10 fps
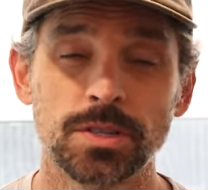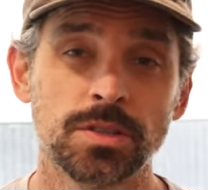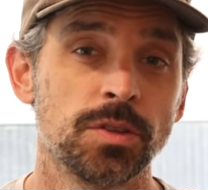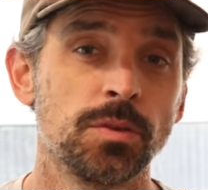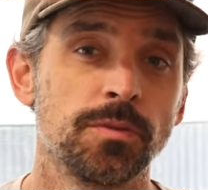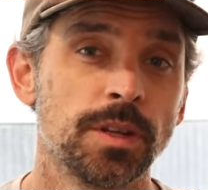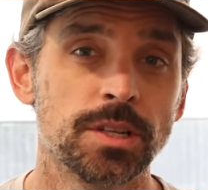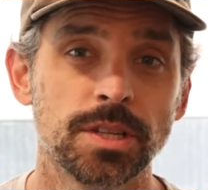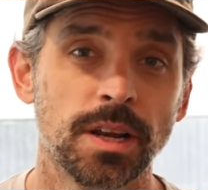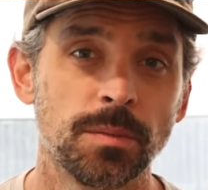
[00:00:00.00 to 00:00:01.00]
is a new
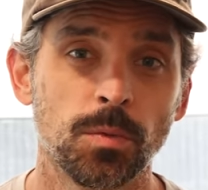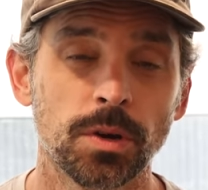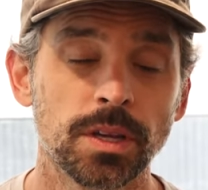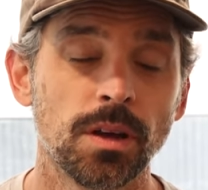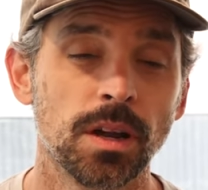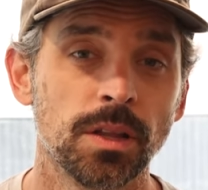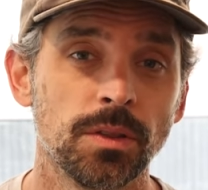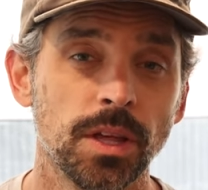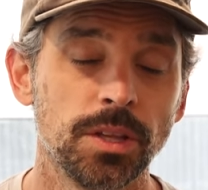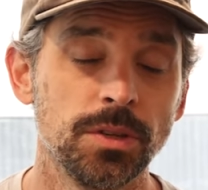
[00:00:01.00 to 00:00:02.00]
finish that I'm working on
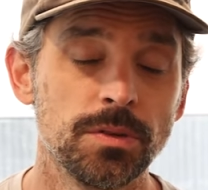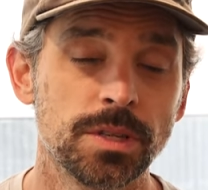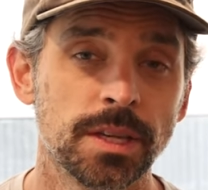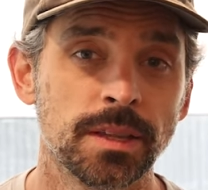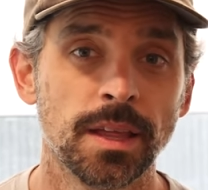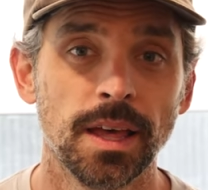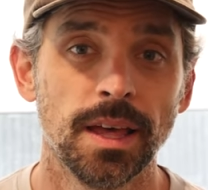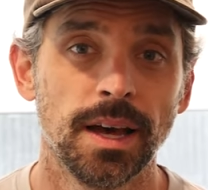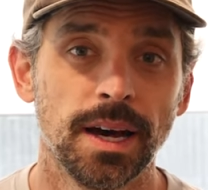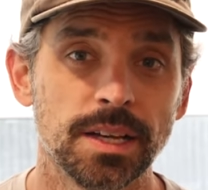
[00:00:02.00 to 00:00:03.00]
and, and using, and
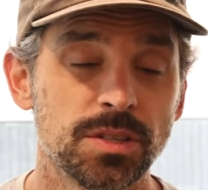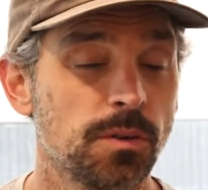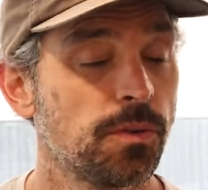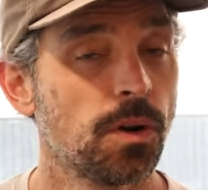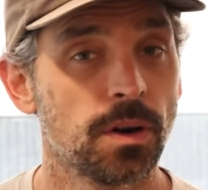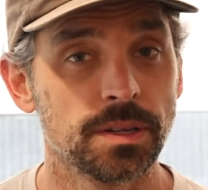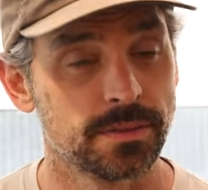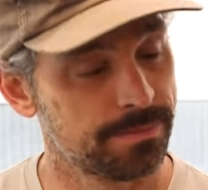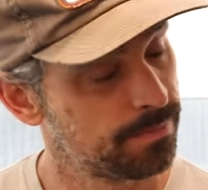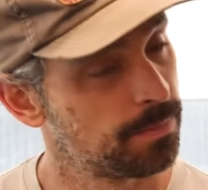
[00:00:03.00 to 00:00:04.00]
uh, so far
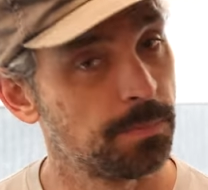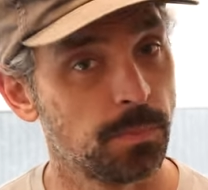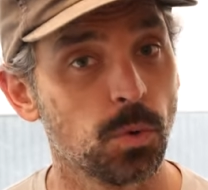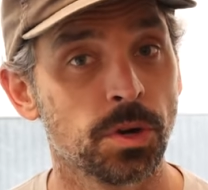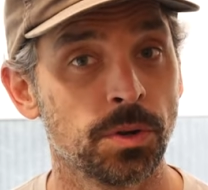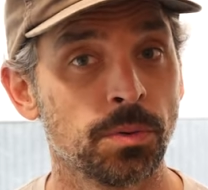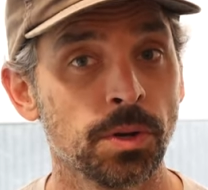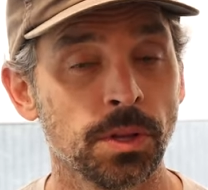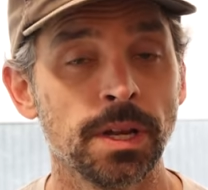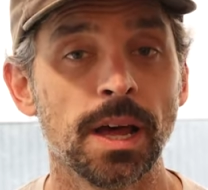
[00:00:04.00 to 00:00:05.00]
it's working
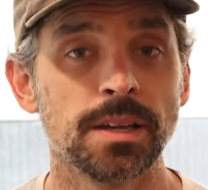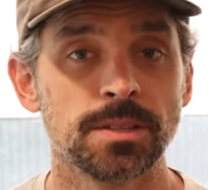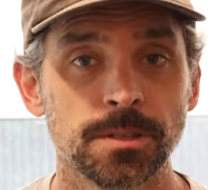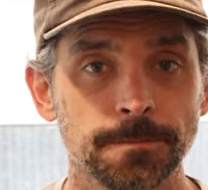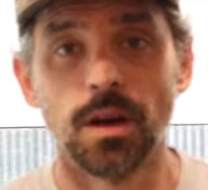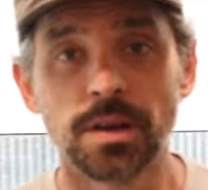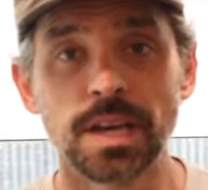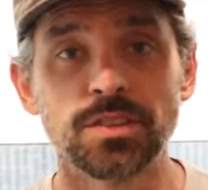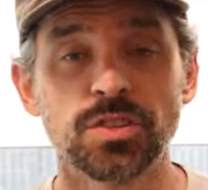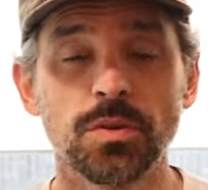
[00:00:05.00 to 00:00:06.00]
really nice.
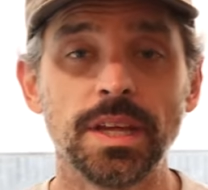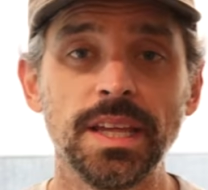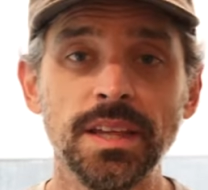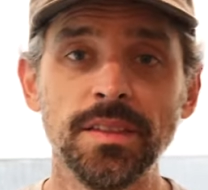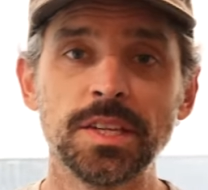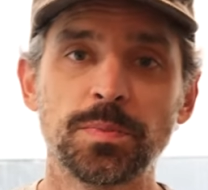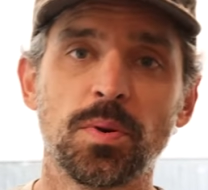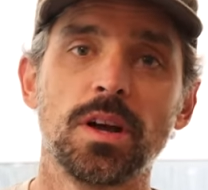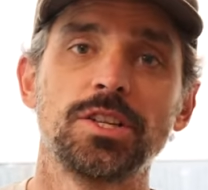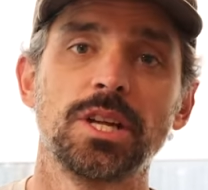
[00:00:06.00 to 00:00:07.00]
Okay, so to end this
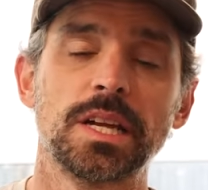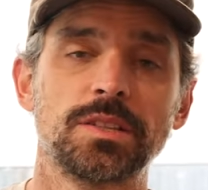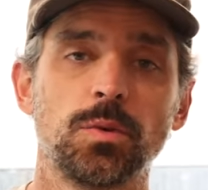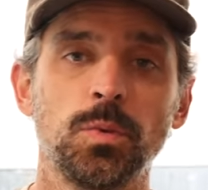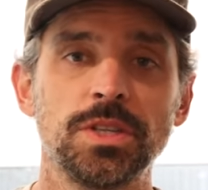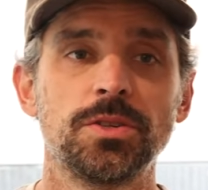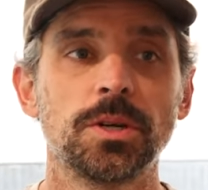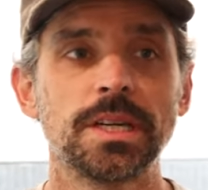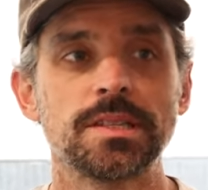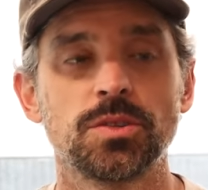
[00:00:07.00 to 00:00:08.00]
project, we
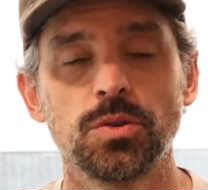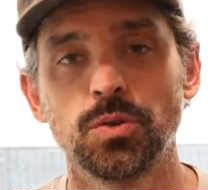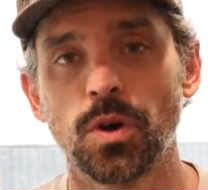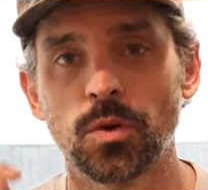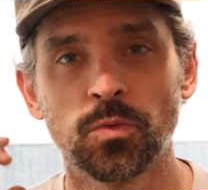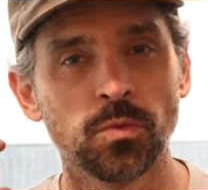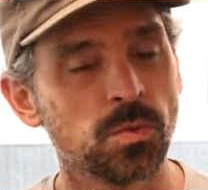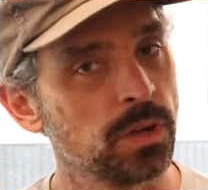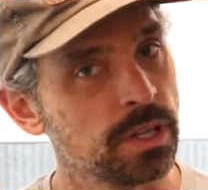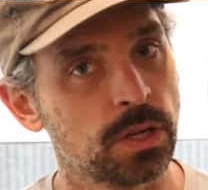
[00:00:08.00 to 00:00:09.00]
took it to a
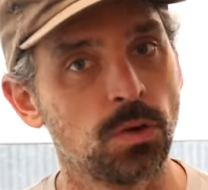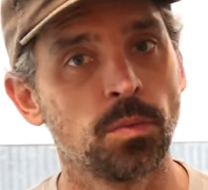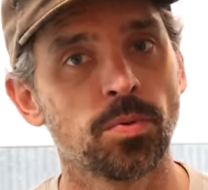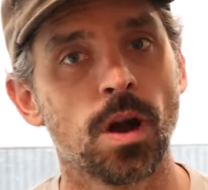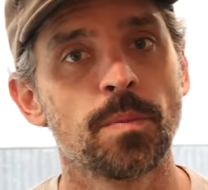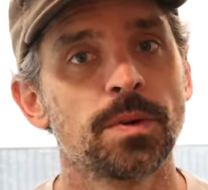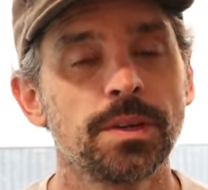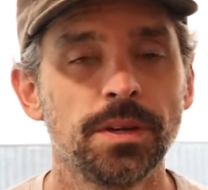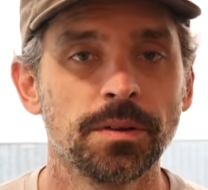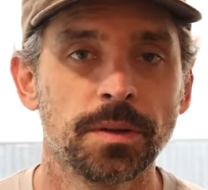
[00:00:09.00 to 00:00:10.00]
really cool property
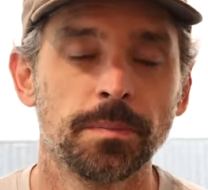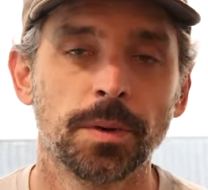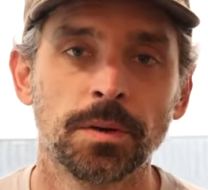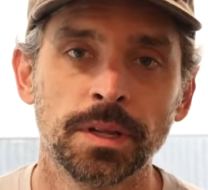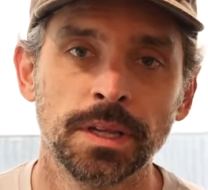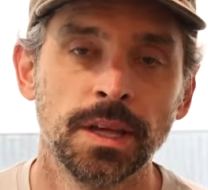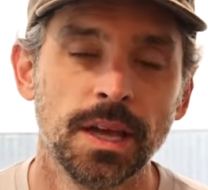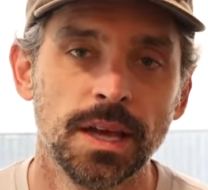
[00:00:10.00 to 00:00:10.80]
here in Boerne.